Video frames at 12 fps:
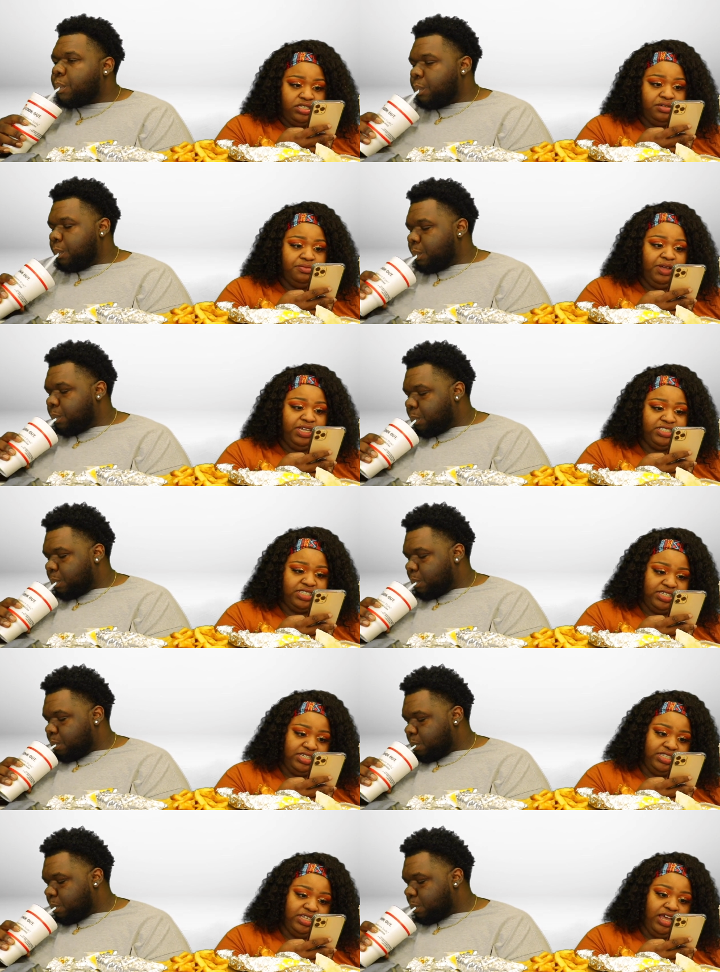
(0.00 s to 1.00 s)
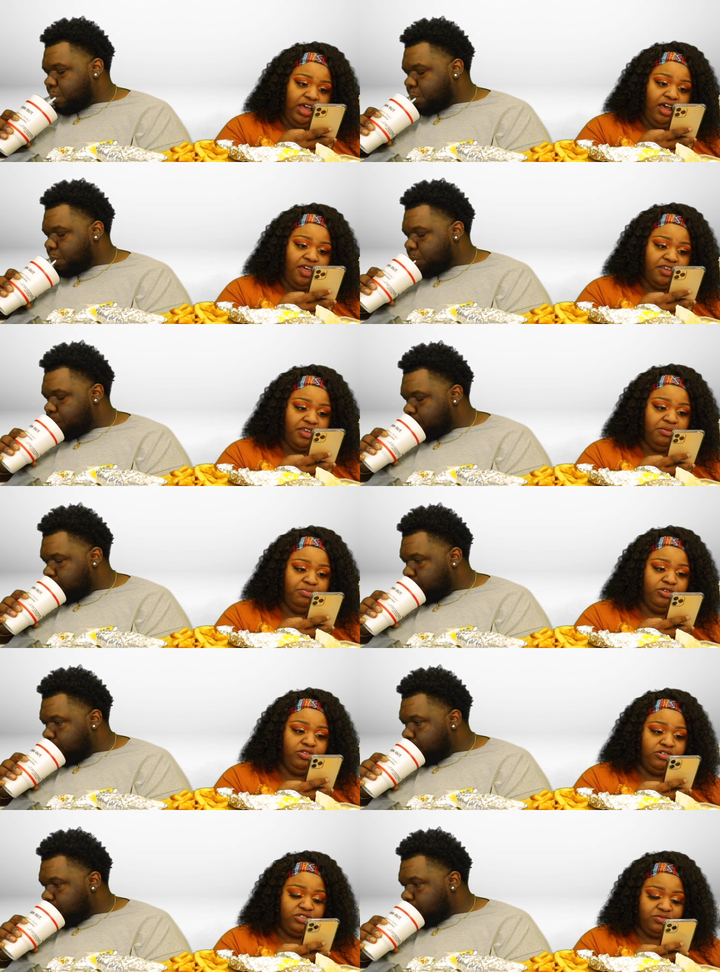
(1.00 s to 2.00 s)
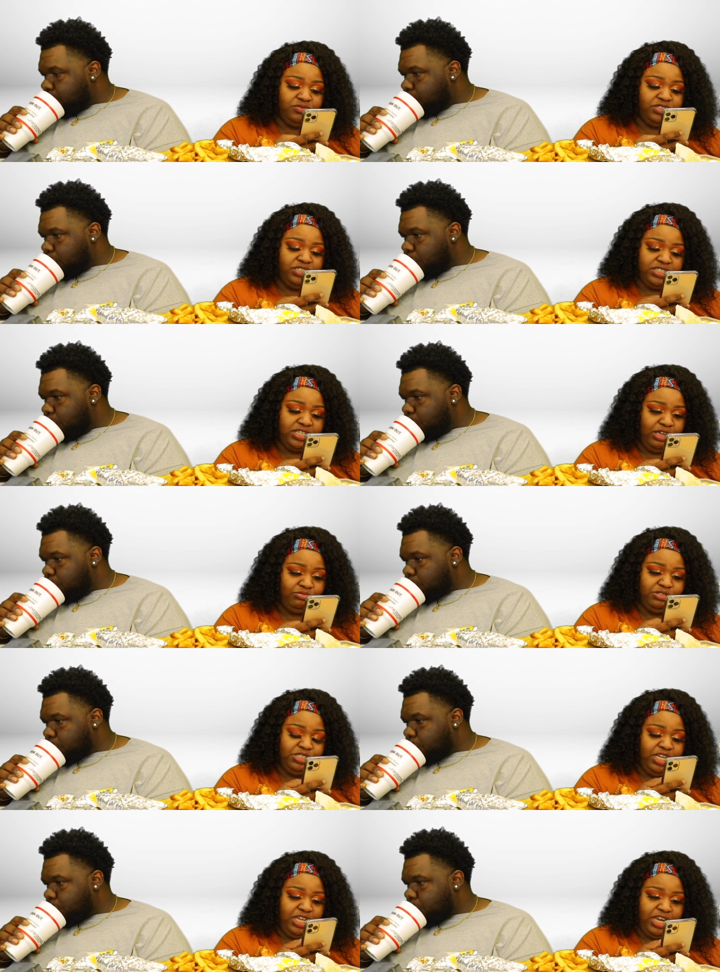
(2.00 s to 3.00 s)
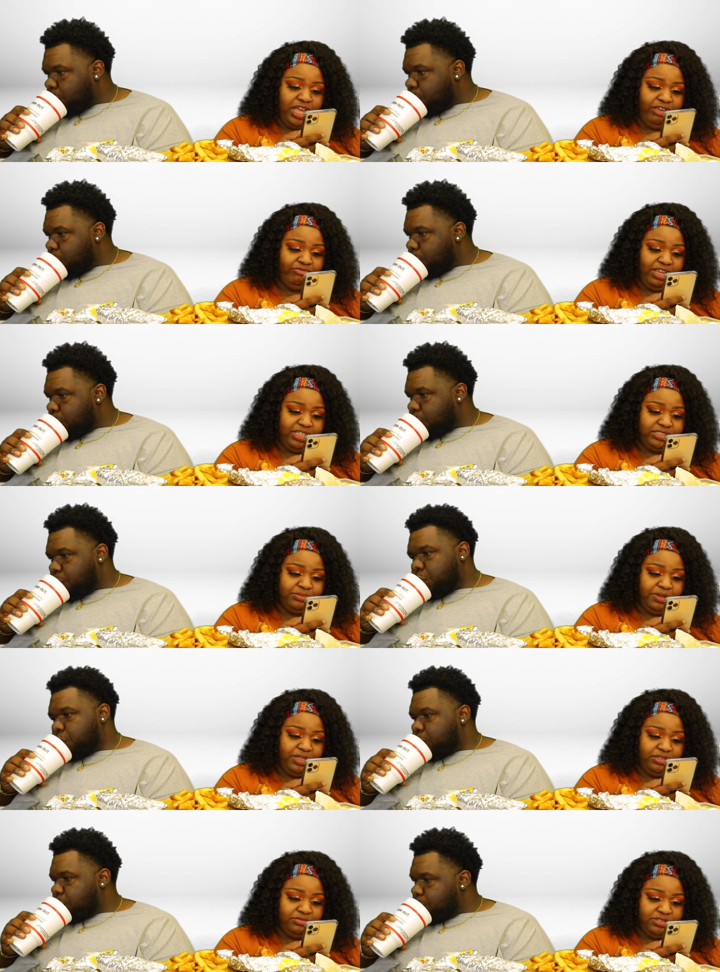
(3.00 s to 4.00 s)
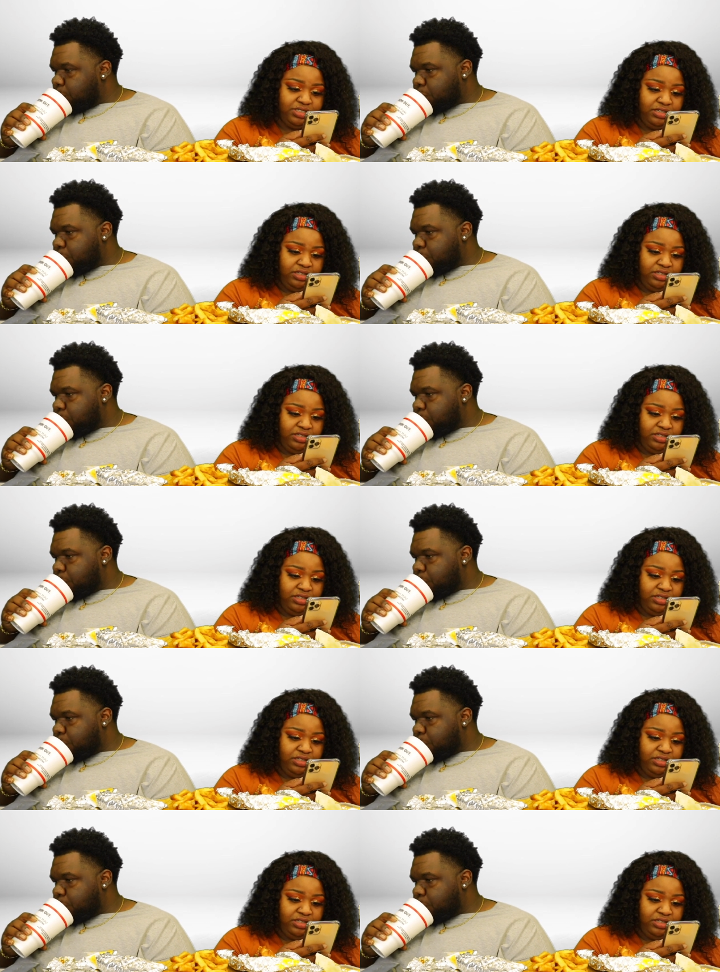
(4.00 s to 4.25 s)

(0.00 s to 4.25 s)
Speaker 1: So basically, the, all the computers was just gonna shut down, I suppose.